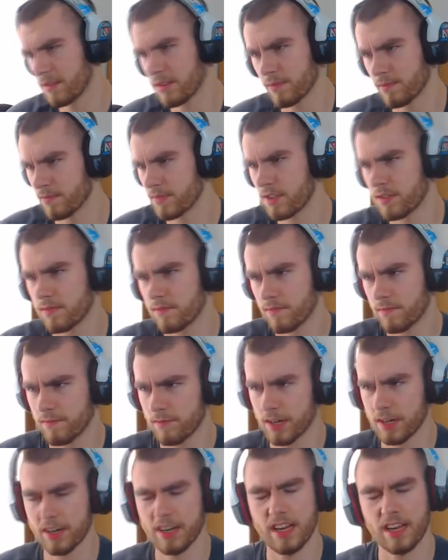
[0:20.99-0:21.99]
You'll
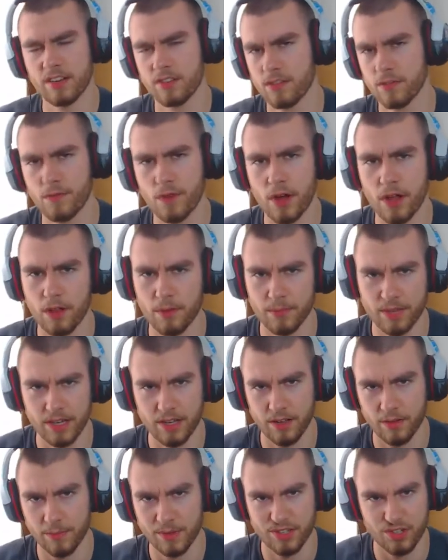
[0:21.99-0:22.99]
figure it out. You just follow me.
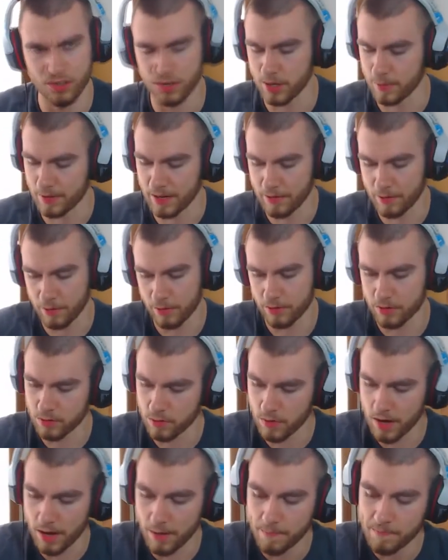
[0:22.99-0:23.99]
I'll be streaming every once
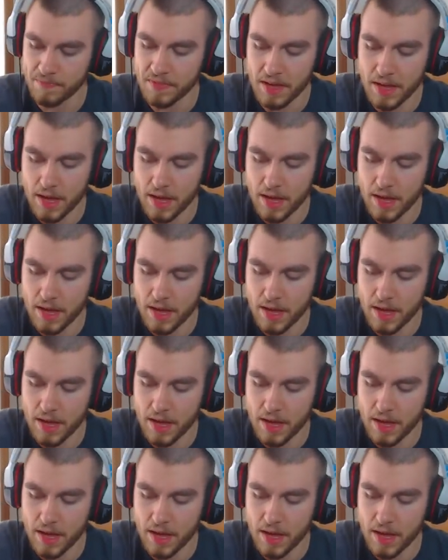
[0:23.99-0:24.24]
in a while.